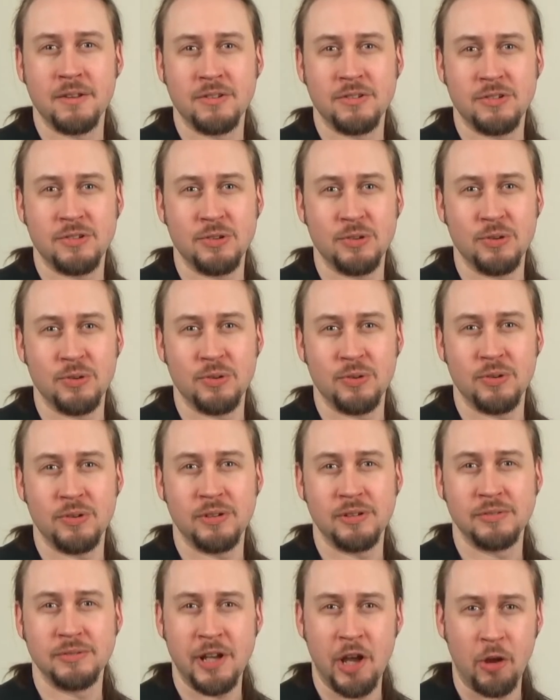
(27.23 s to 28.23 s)
to
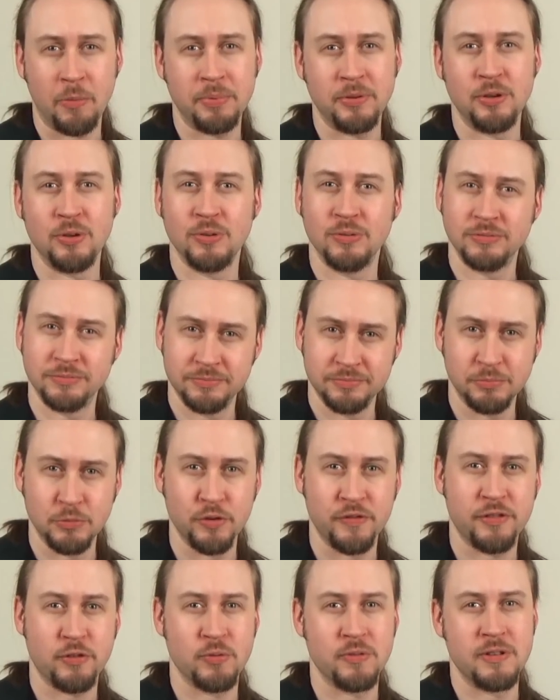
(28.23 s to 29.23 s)
help you
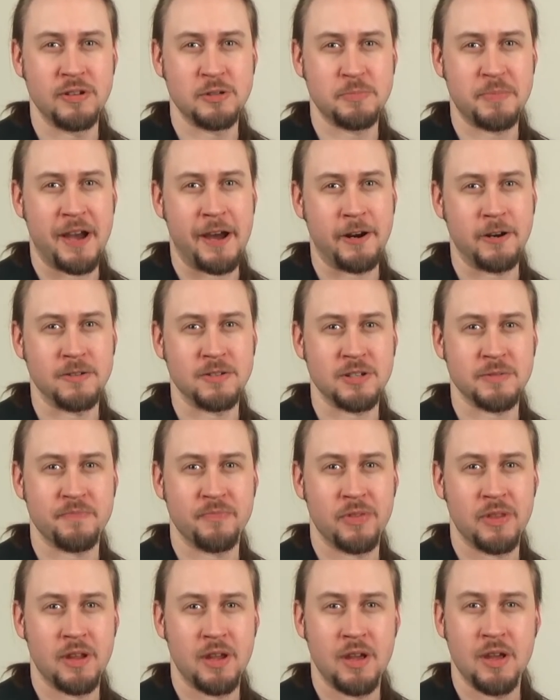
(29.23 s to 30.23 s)
move through these patterns.
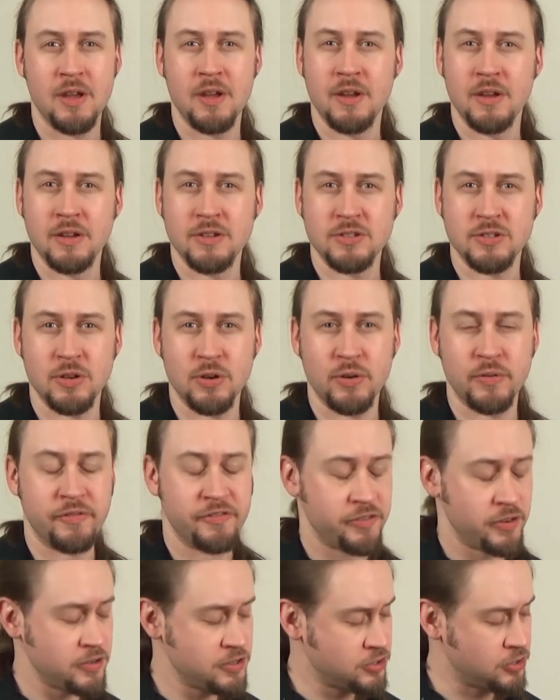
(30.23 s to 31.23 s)
So
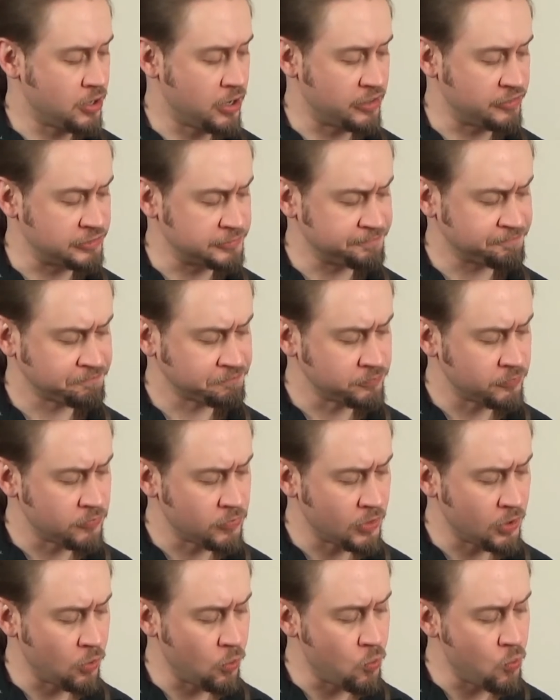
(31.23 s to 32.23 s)
first off,
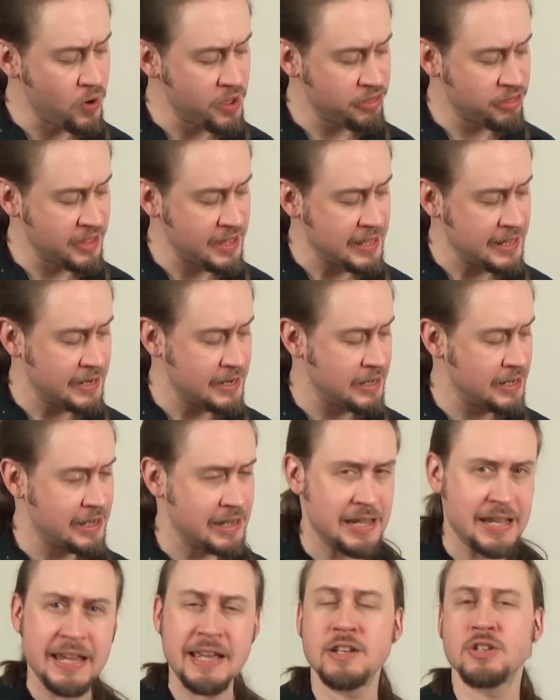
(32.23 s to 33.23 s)
within
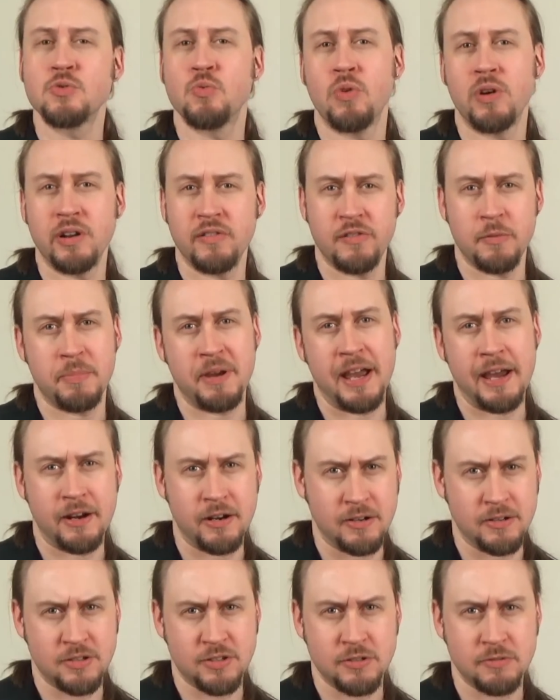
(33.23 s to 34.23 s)
each one of the
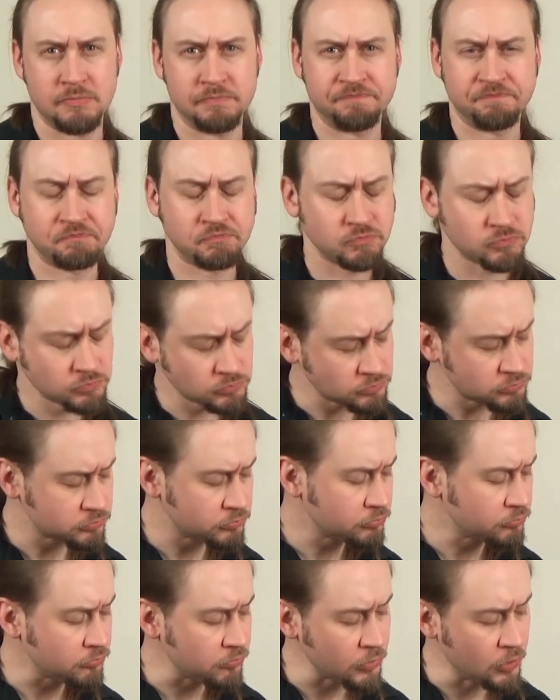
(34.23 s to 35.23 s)
patterns,
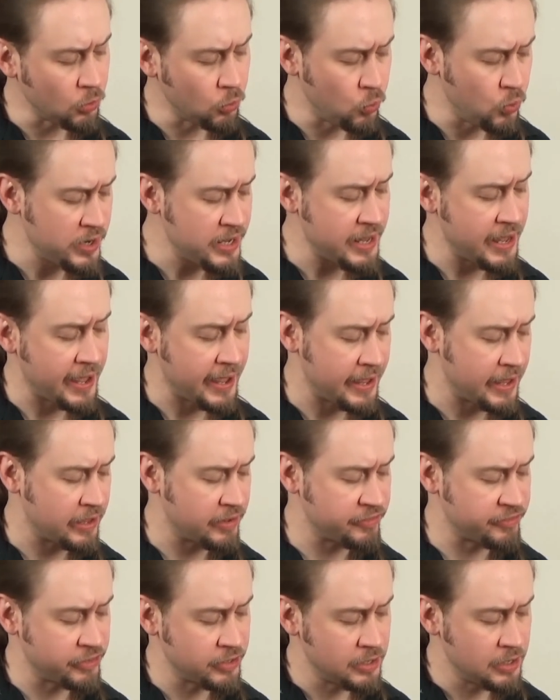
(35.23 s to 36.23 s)
we
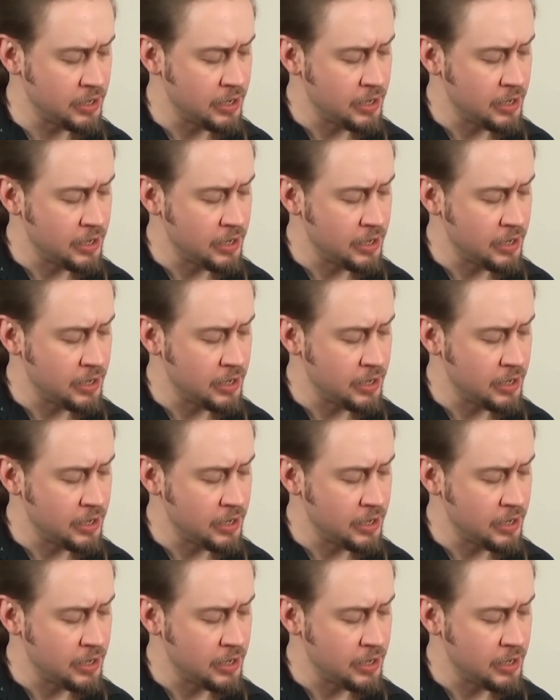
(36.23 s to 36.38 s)
have